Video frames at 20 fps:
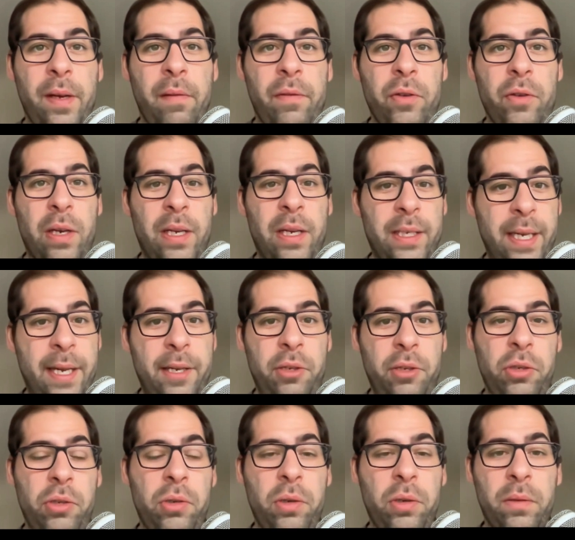
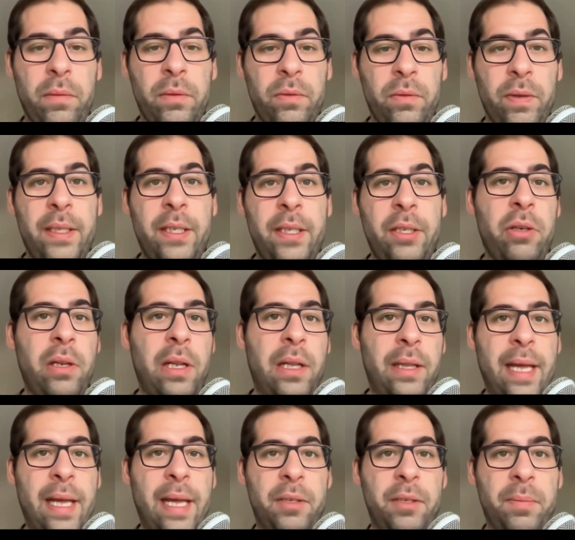visualizations or
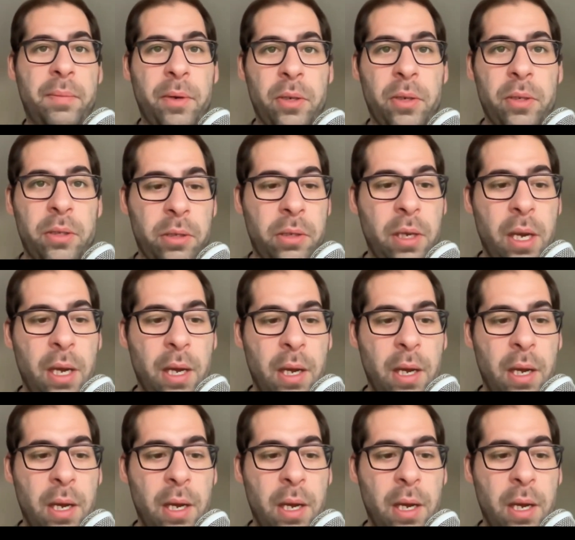traditional dashboards.